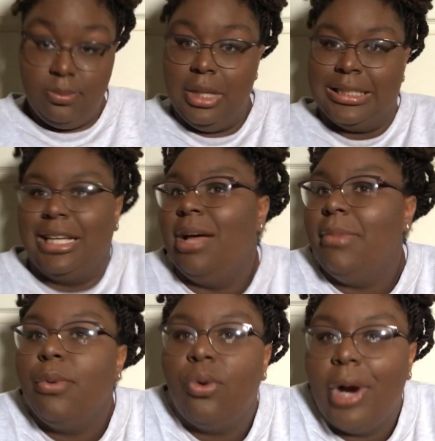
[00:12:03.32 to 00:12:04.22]

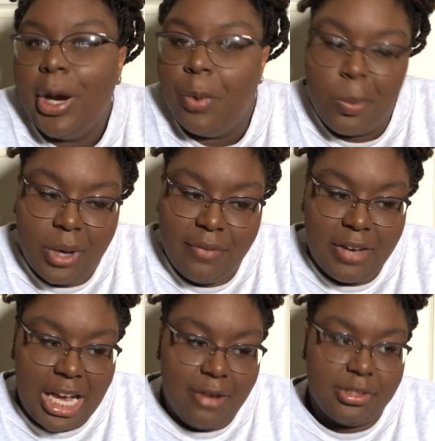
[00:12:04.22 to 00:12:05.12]
Some may require one point
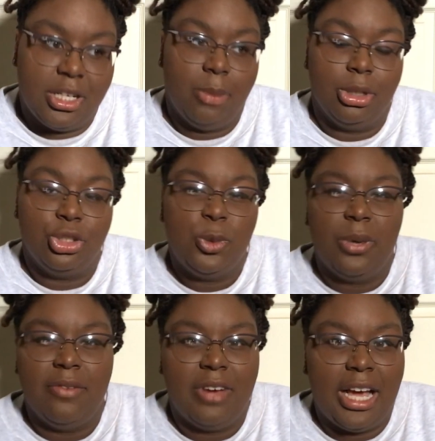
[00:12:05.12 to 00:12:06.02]
five, some are two
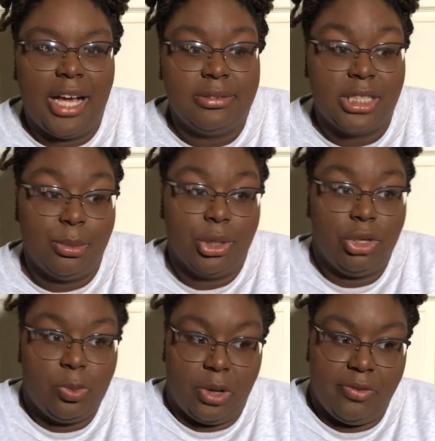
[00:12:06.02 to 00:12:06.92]
point five, some are
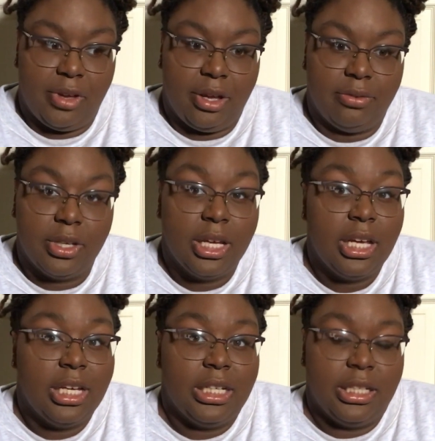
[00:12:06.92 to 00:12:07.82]
three point five.
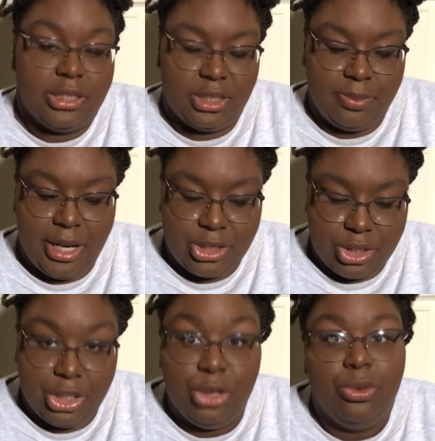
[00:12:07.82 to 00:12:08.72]
Just make
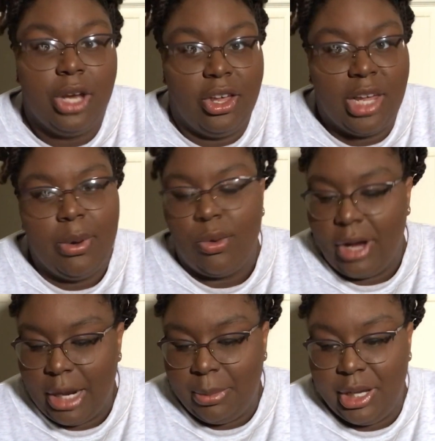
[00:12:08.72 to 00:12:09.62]
sure you know that
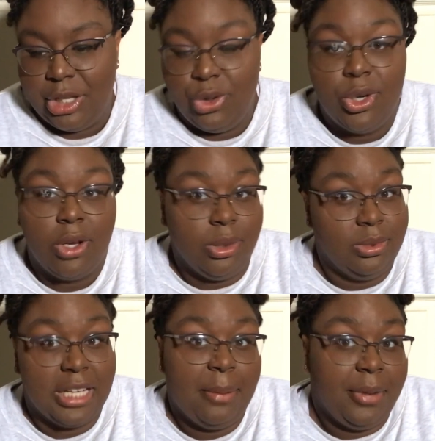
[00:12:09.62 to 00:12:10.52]
requirement and you don't
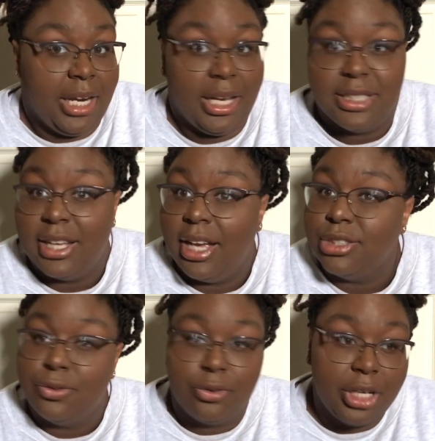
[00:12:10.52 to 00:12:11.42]
lose that money, because that
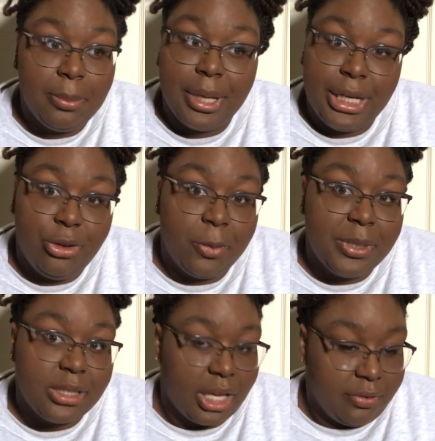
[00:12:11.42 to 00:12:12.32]
is free money you could
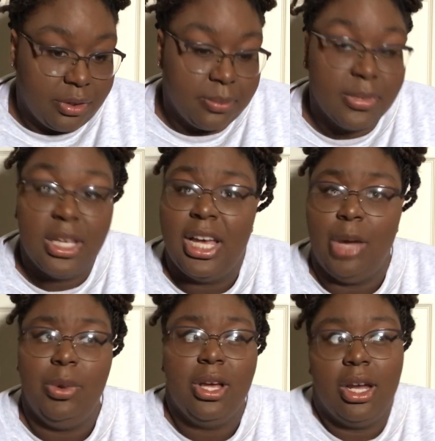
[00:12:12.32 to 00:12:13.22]
be saving.
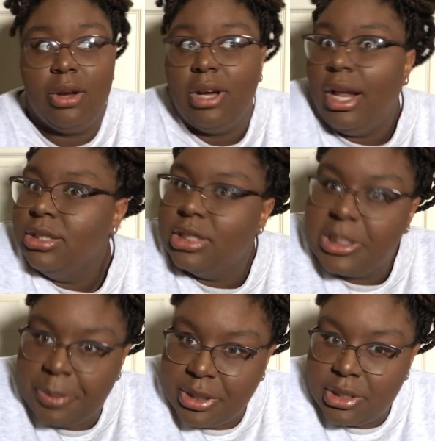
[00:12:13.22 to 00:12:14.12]
And we all know college is
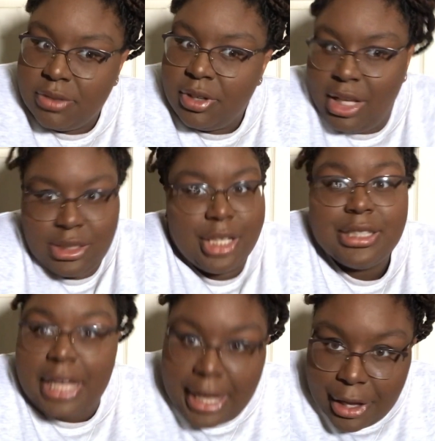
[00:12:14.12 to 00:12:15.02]
expensive. It's a
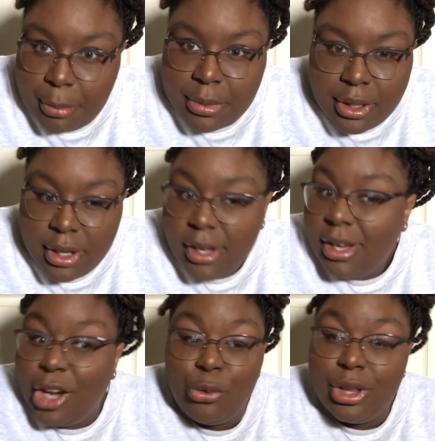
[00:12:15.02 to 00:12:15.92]
scam.
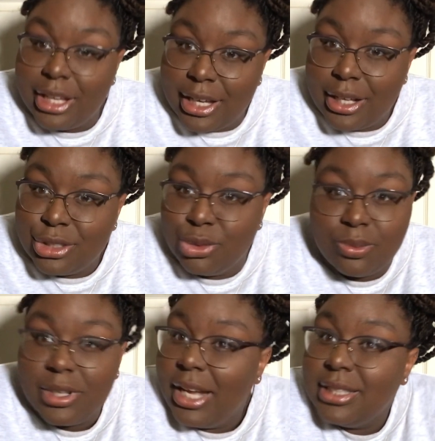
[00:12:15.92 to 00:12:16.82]
It really is. You're,
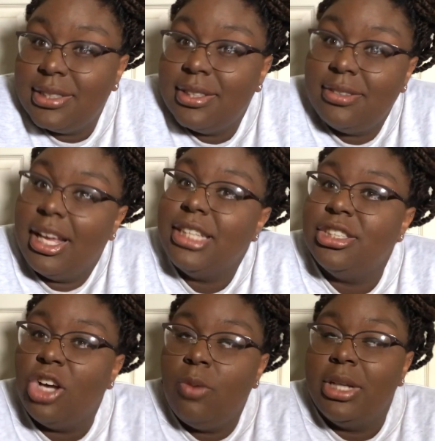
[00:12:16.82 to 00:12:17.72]
it's
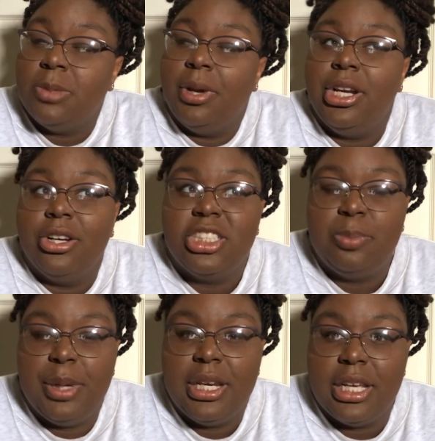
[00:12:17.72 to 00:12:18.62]
It's so much money you're
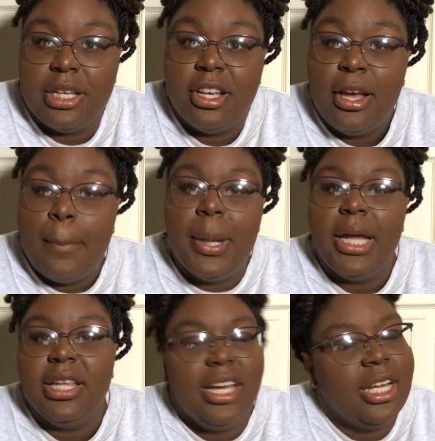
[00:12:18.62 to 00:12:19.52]
spending,
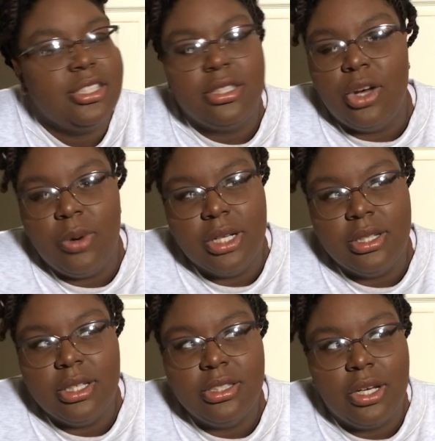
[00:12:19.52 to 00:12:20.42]
but in the end, it's so
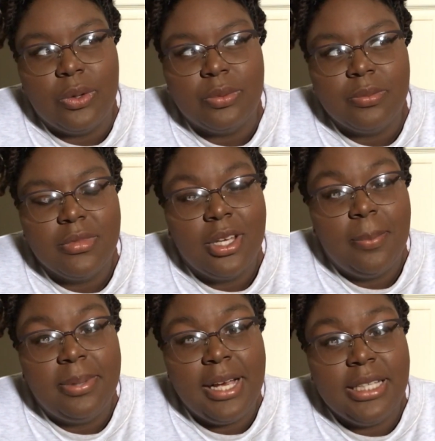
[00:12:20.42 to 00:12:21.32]
worth it. So
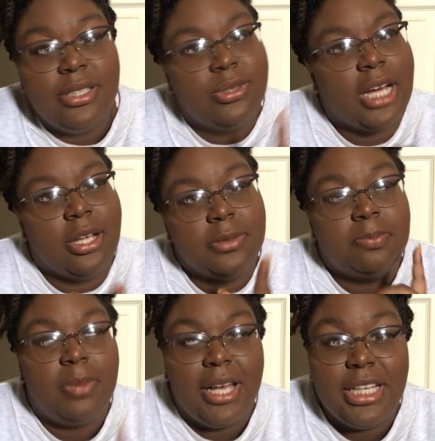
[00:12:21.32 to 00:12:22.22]
please give stocks.
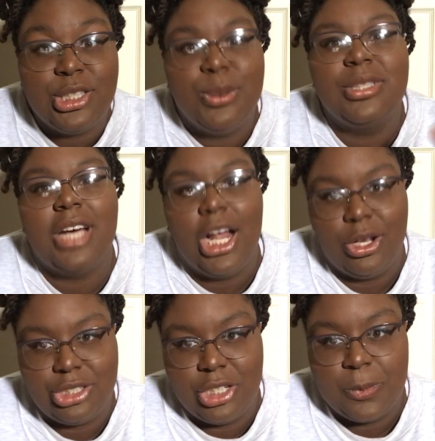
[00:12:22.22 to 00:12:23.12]
Please do
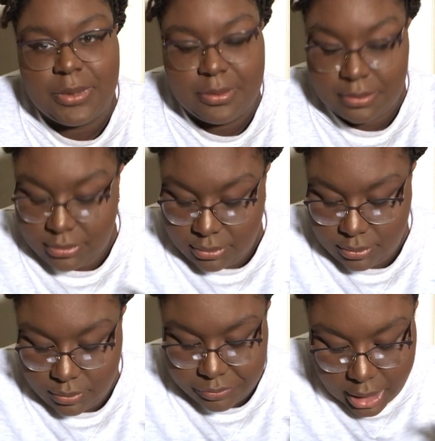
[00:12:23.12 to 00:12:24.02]
scholarships.
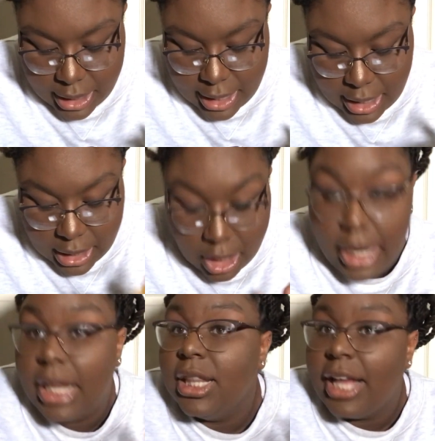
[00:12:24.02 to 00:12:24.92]

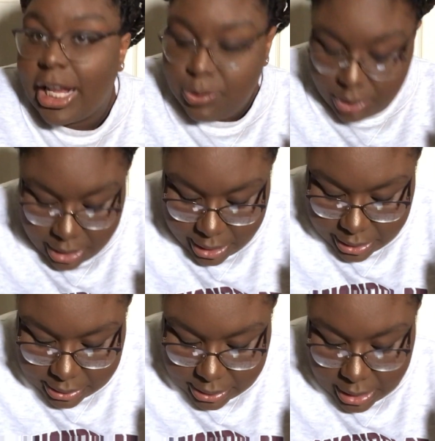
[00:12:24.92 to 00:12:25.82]
Okay, the last one is,